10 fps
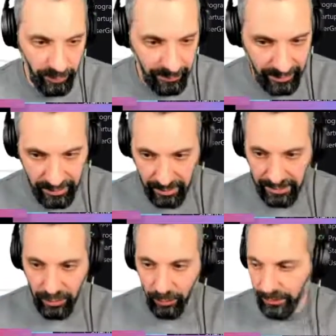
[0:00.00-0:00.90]
but
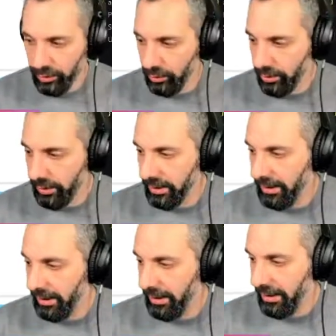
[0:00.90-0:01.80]
it's open source
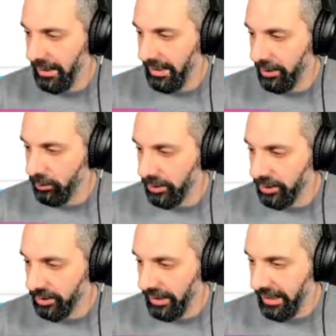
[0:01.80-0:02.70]
and it works
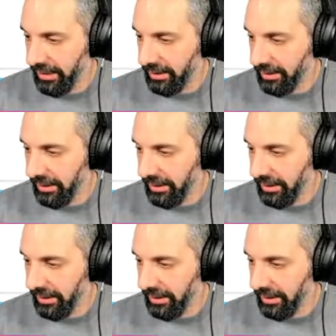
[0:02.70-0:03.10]
great,